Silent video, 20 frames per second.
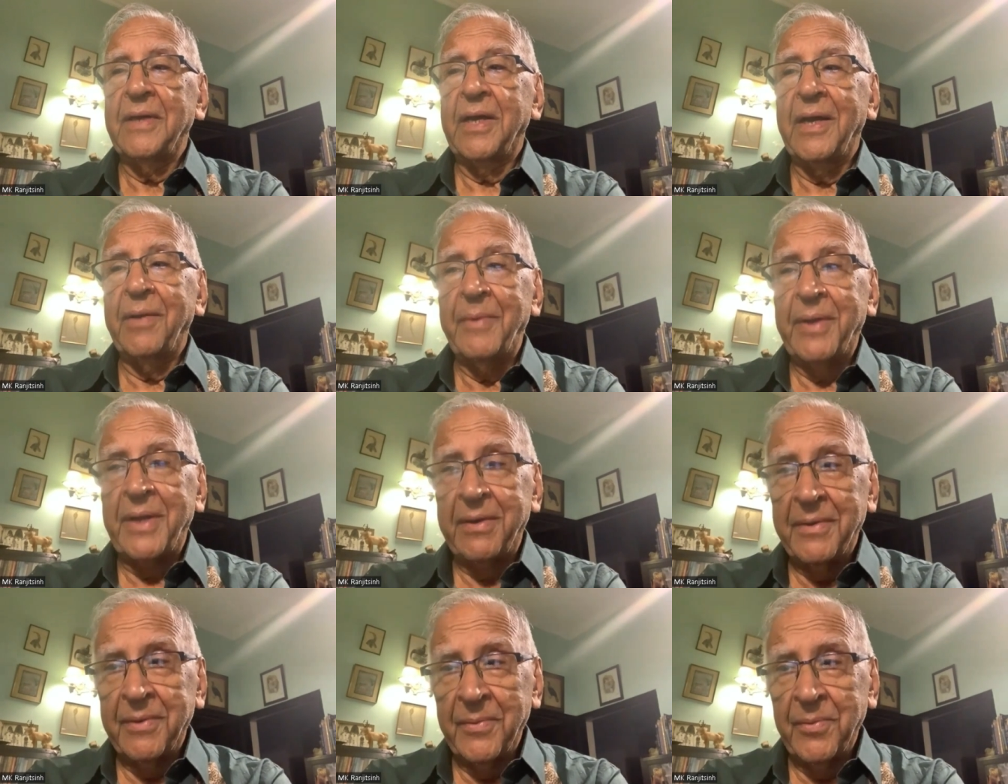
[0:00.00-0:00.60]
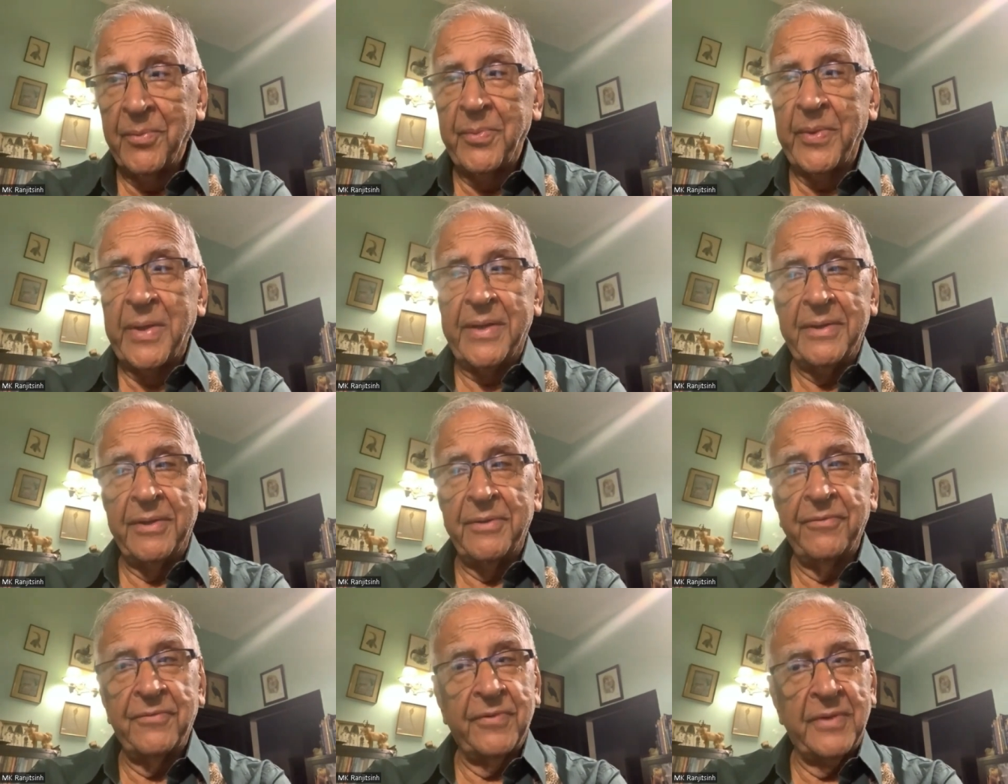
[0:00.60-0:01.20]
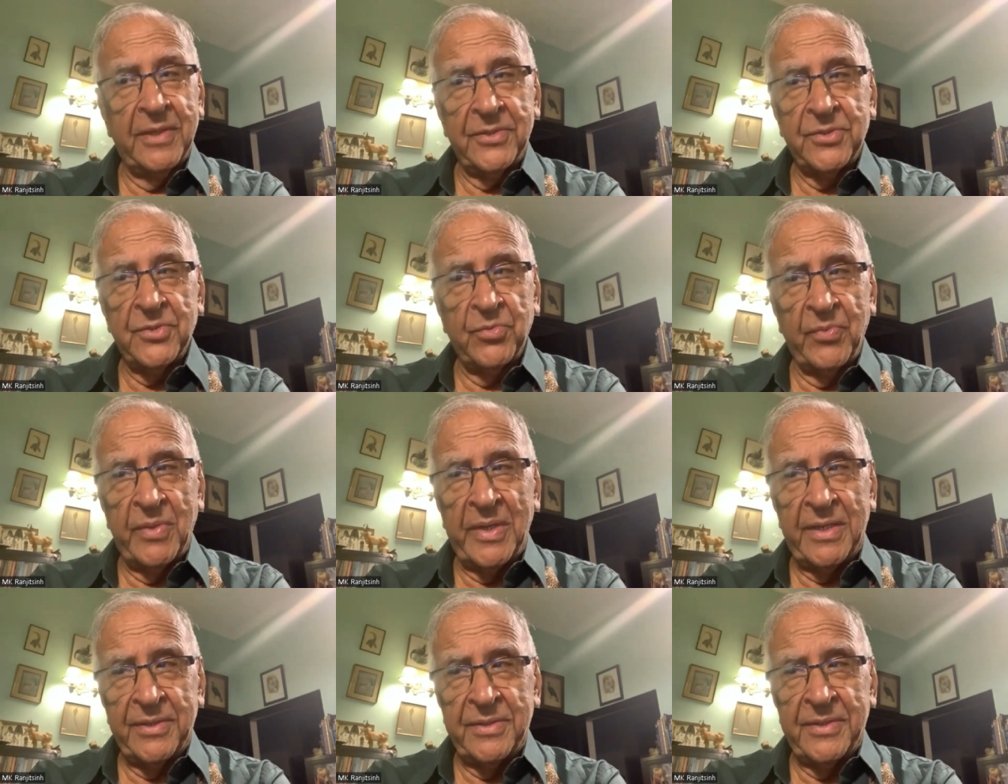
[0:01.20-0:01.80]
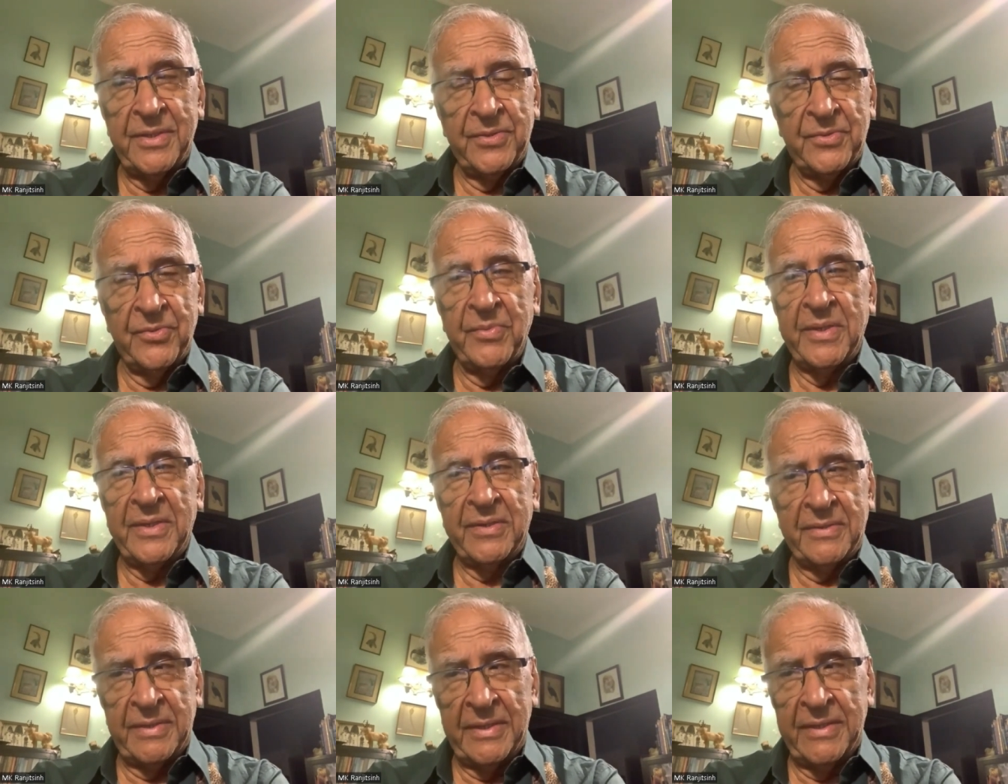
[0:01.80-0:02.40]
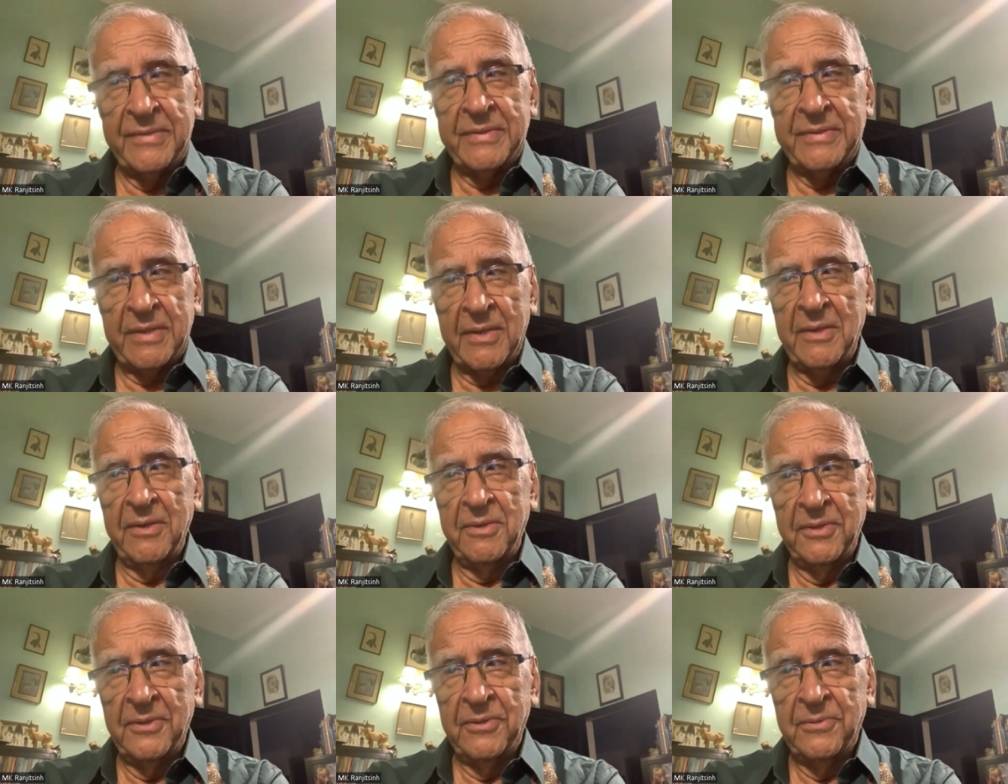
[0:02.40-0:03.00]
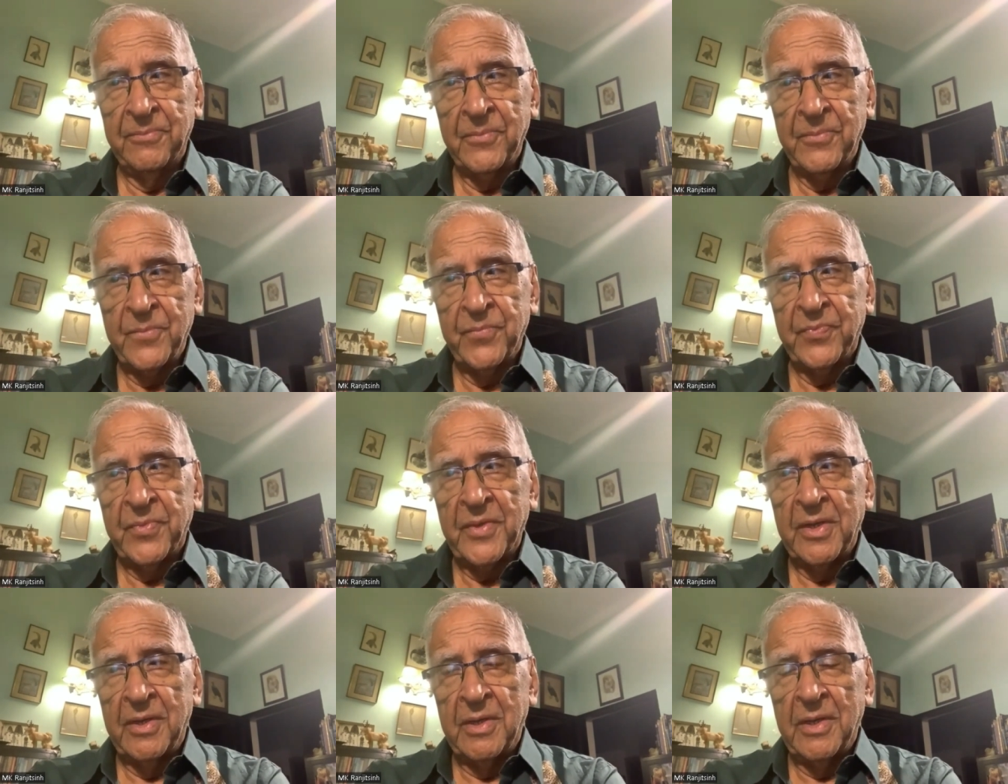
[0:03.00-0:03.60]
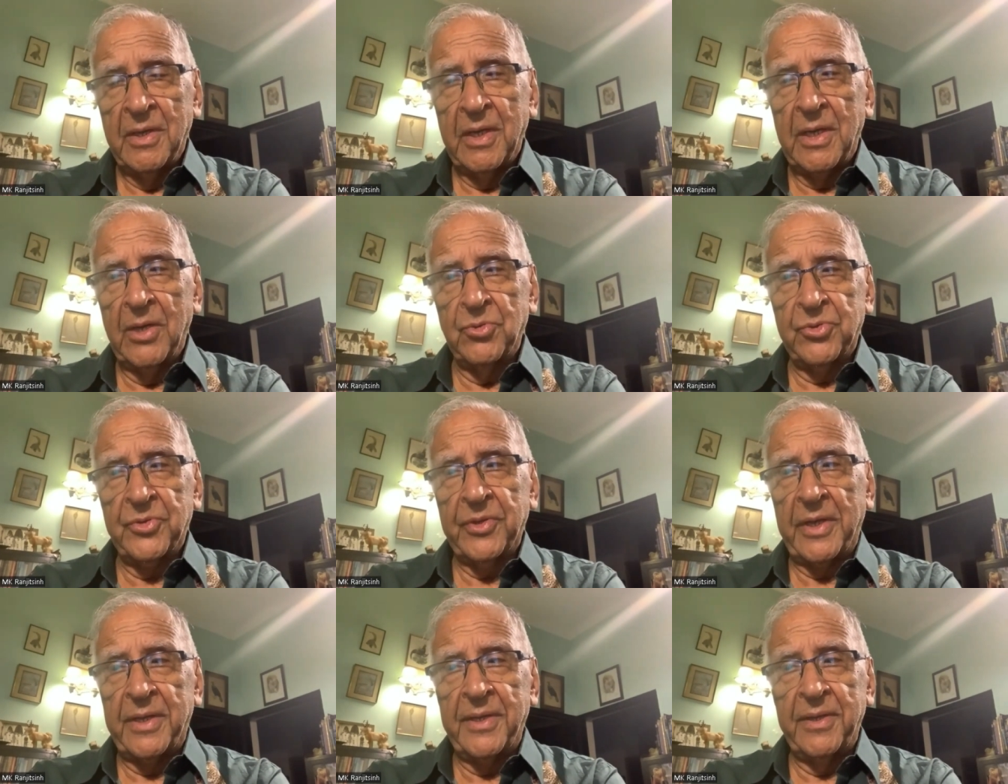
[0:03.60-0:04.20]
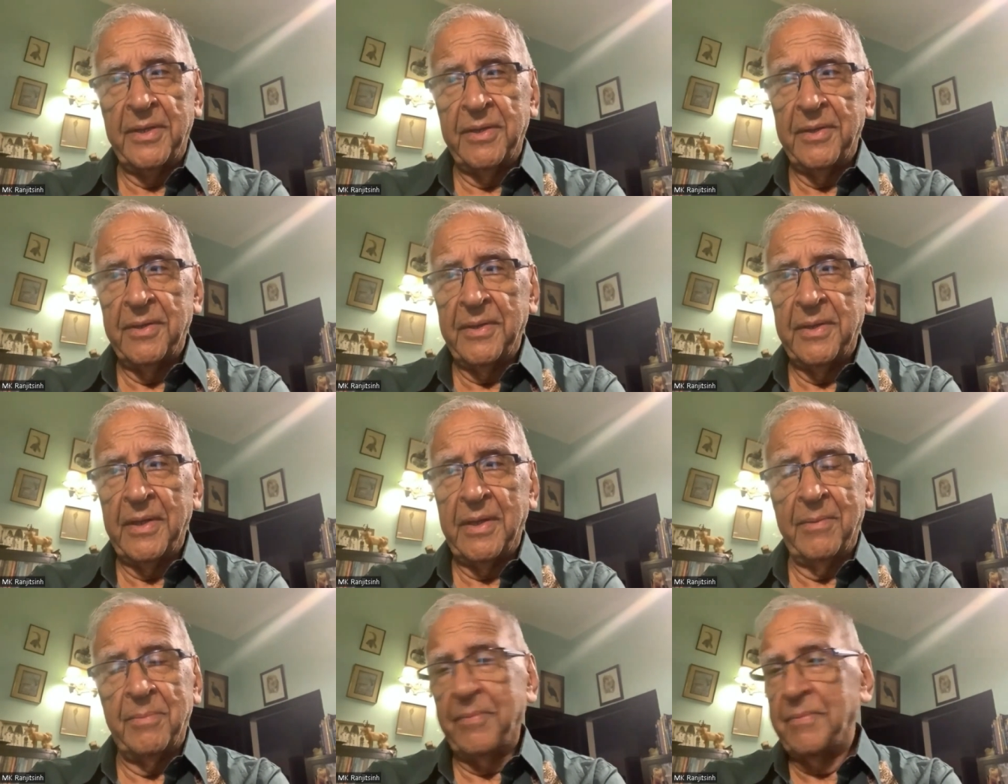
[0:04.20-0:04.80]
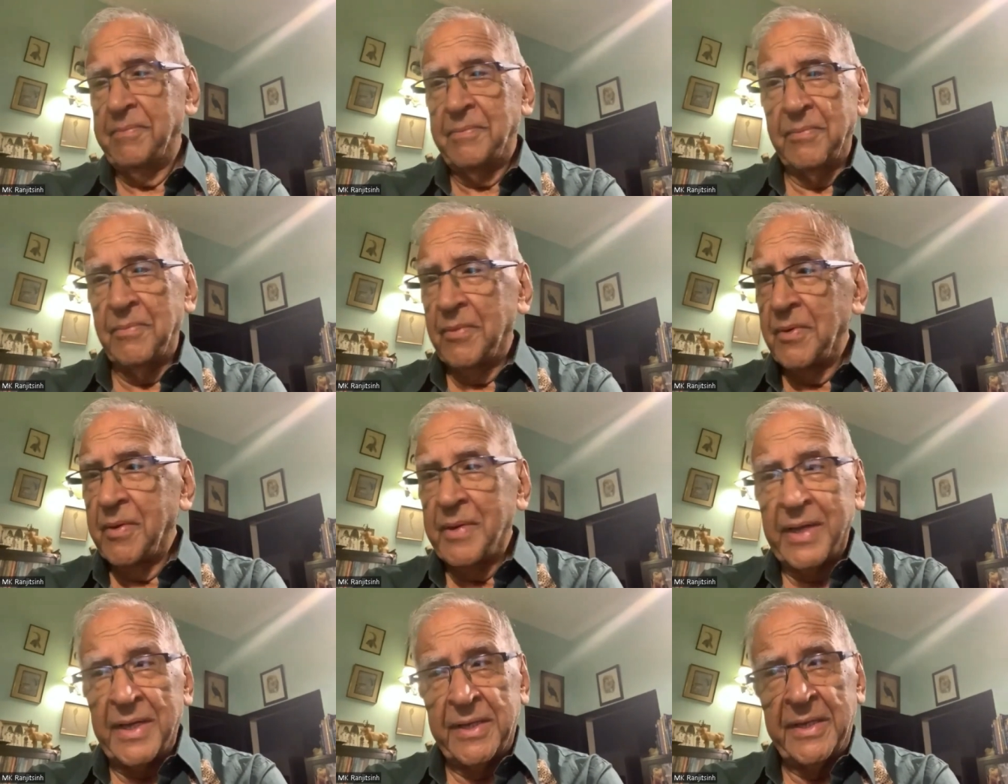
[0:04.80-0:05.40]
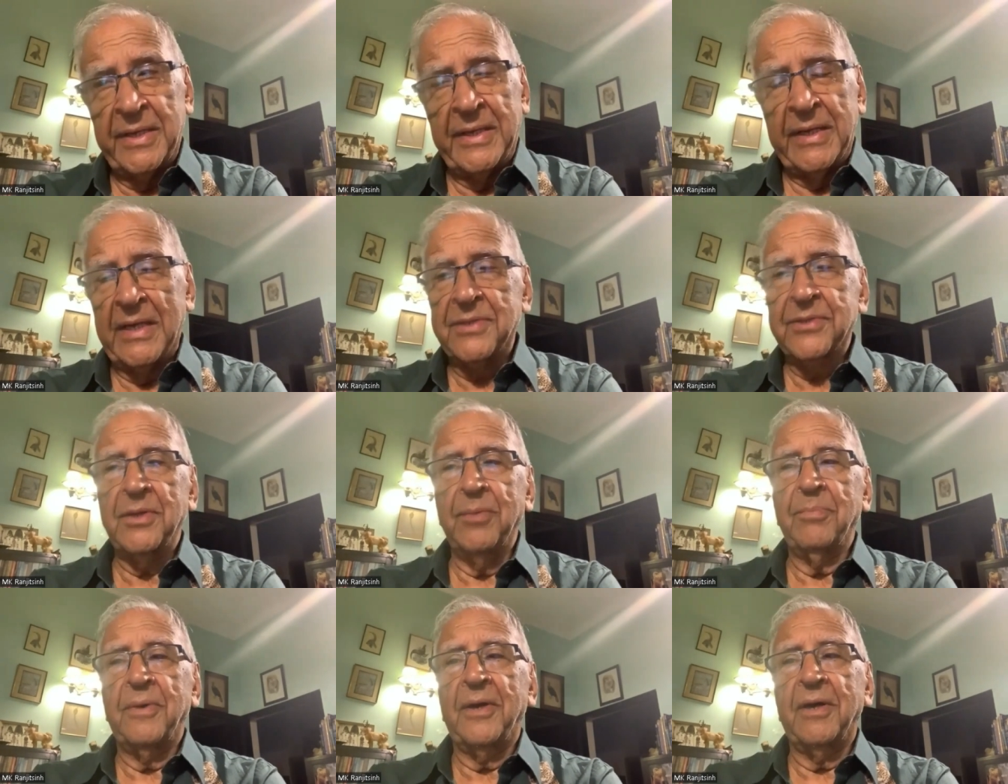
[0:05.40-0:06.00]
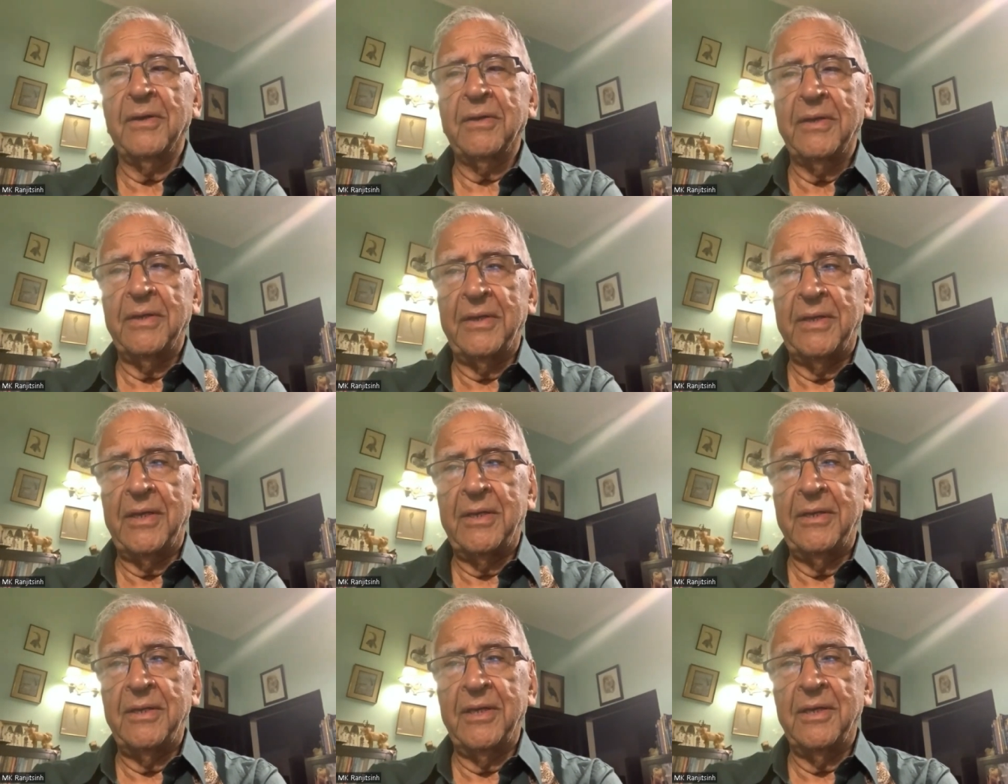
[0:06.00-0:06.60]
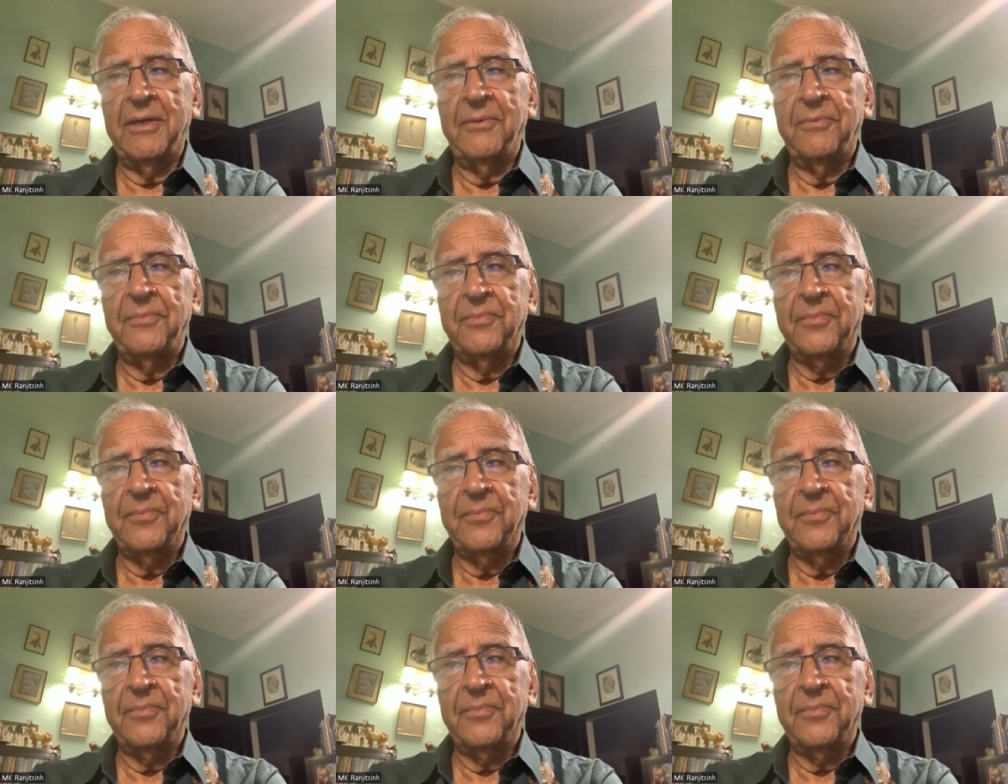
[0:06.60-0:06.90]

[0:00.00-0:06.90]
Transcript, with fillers: I mean, when the first villages were resettled outside of any national park in India,